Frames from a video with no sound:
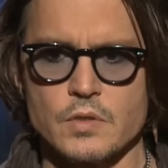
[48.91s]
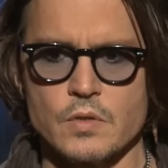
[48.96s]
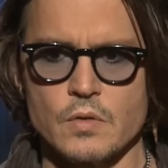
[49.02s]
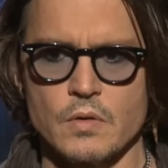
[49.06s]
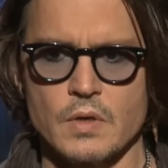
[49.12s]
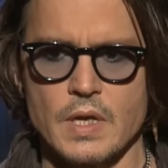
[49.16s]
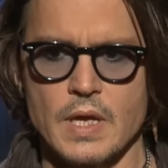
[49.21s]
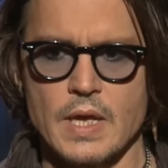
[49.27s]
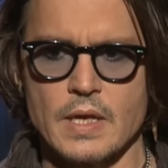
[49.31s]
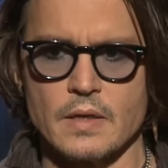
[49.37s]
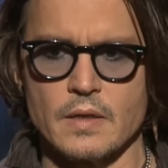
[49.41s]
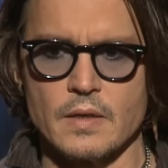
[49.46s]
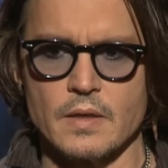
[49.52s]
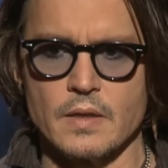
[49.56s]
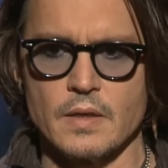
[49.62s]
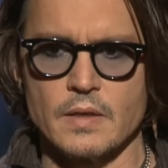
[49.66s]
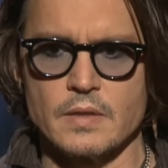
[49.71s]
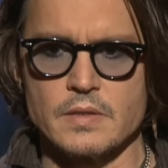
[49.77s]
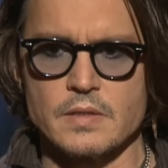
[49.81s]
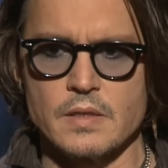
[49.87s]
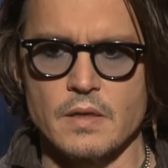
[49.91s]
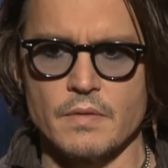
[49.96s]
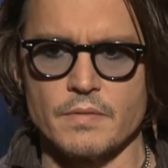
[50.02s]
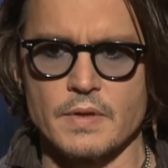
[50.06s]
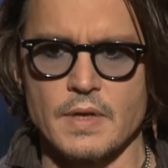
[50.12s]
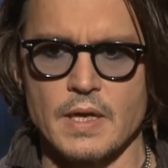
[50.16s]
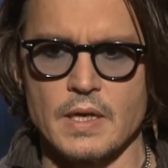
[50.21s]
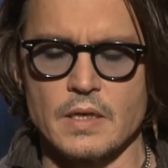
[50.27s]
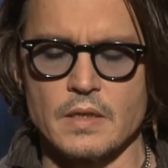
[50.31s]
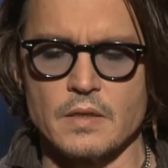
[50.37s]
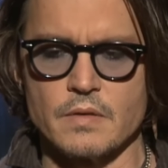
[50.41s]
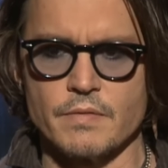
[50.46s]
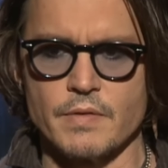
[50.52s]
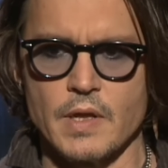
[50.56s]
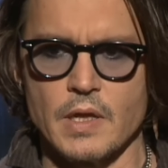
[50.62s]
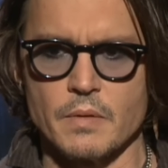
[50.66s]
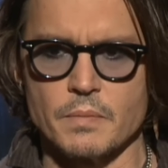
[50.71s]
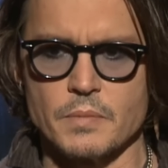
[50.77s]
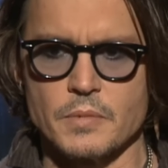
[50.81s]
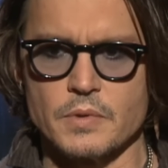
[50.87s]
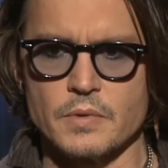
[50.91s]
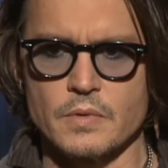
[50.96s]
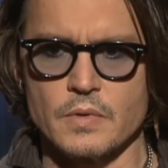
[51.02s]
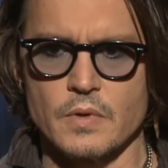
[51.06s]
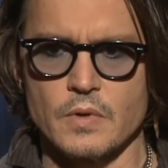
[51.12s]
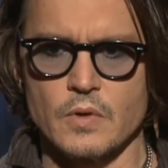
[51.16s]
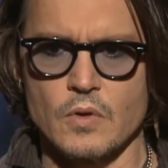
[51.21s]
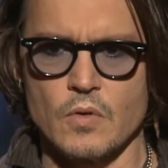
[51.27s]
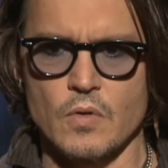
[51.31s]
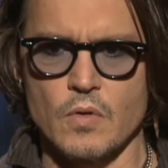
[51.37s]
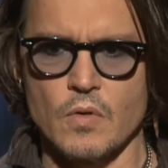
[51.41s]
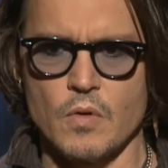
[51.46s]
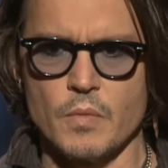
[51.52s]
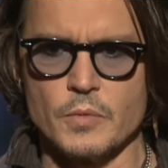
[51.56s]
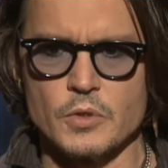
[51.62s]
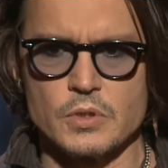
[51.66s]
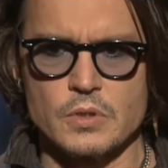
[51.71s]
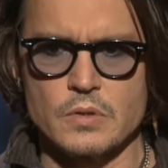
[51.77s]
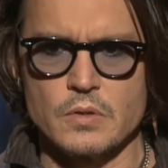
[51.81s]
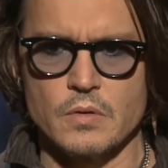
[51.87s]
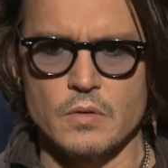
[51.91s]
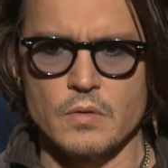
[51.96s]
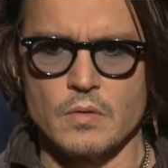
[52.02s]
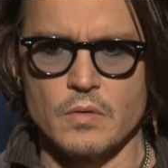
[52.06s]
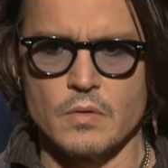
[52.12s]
shorthand itself kind of developed almost